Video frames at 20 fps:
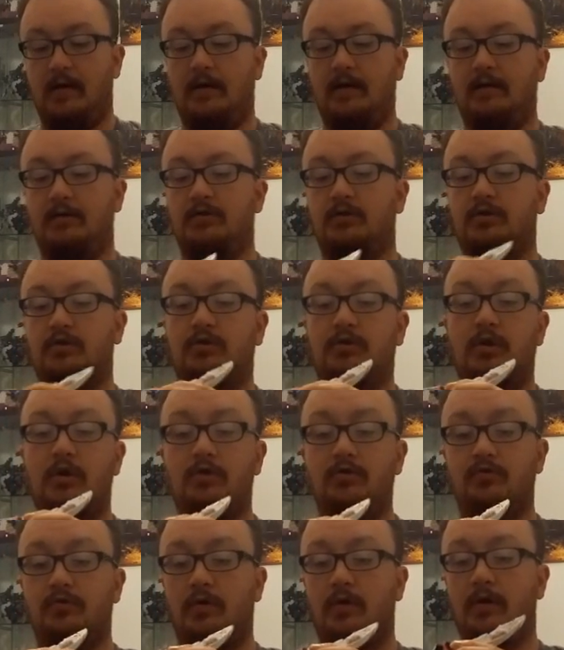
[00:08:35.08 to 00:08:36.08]
and it just
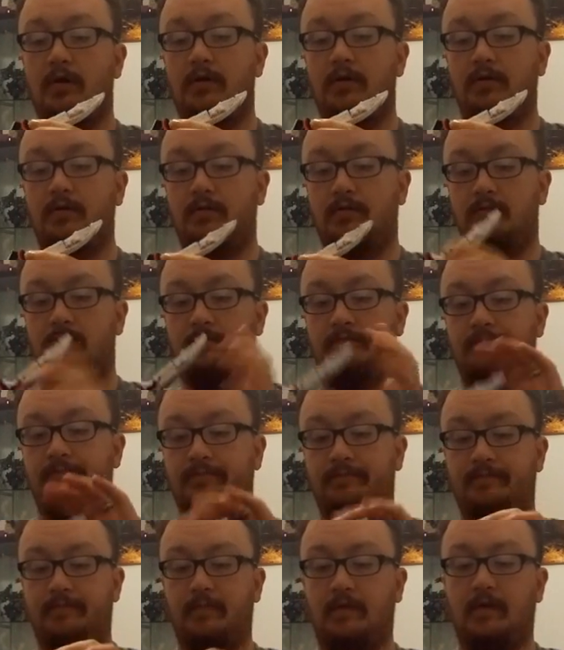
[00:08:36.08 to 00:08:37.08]
turns around,
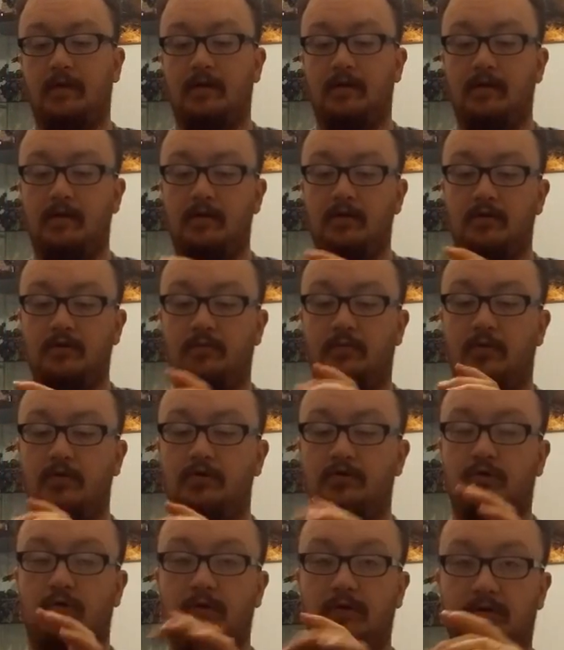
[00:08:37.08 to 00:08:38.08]

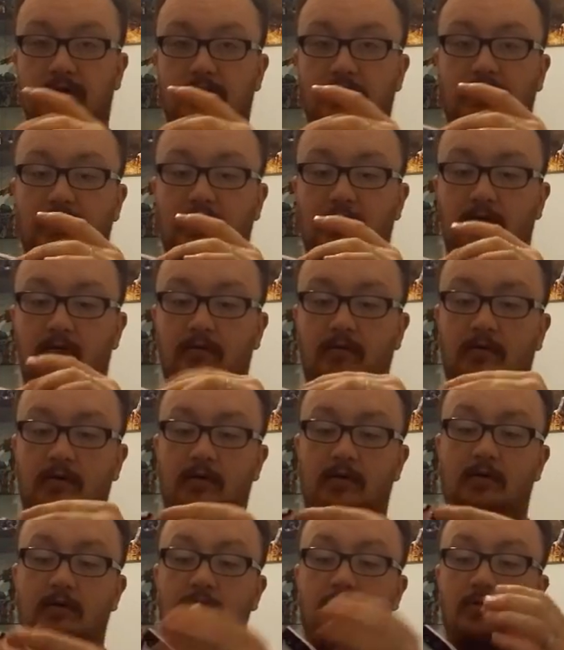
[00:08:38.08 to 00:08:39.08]
ball joint here,
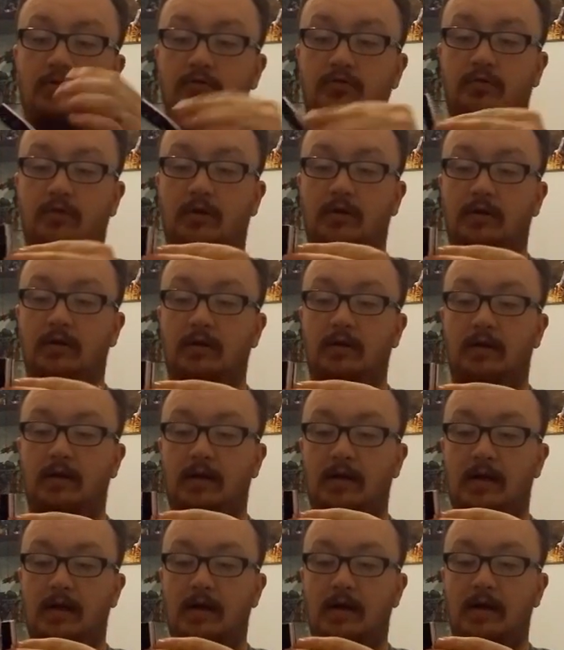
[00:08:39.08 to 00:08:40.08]
turns around
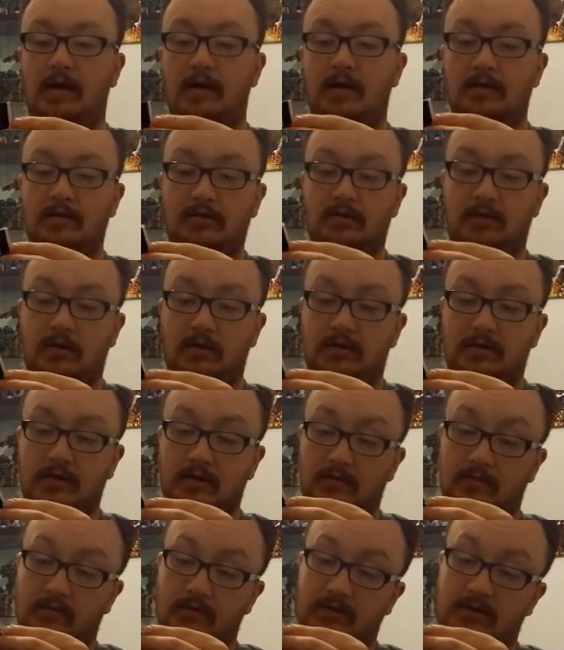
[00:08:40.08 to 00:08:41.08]
and slots
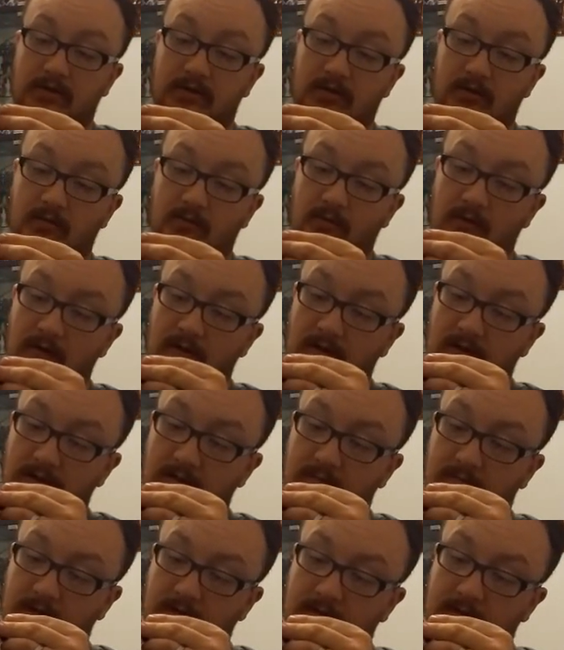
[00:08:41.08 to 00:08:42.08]
in, which is a
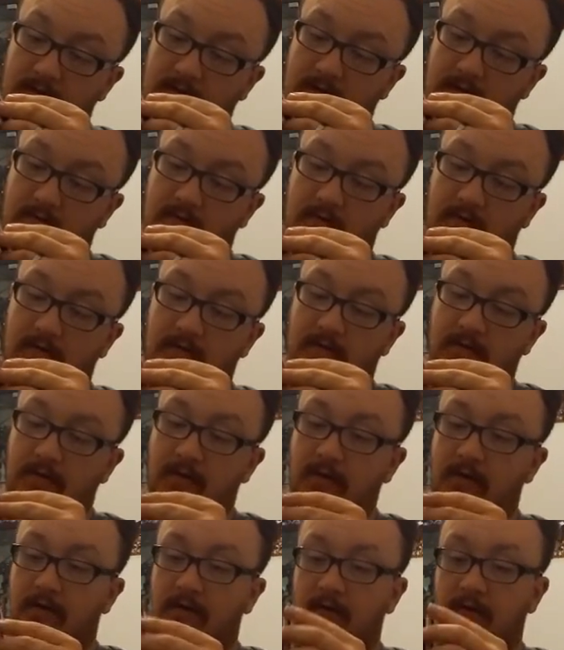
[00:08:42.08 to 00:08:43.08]
wee bit annoying,
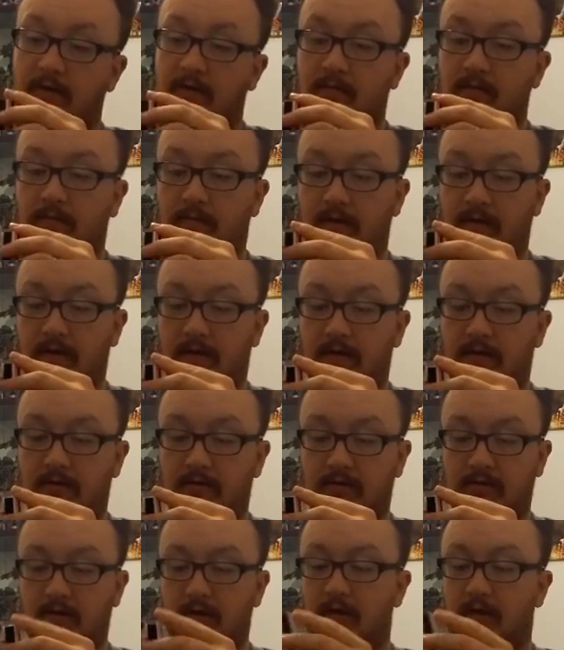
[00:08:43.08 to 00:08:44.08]
but
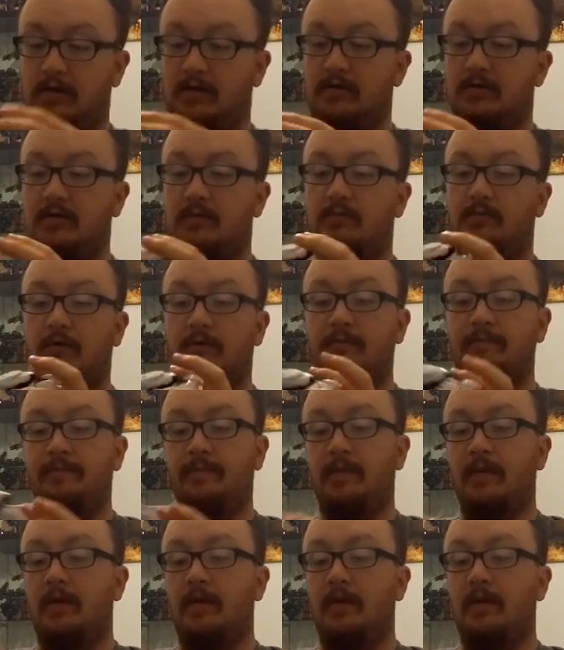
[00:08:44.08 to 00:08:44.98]
it'll slot in somewhere.